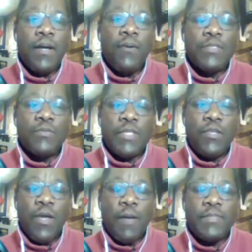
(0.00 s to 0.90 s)
which was
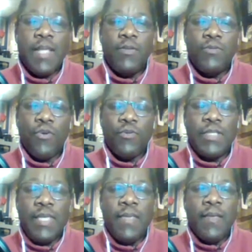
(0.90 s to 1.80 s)
in upstate New
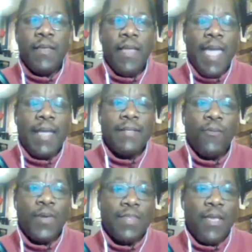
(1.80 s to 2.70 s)
Jersey, and
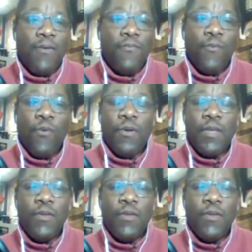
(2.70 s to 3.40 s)
went there for,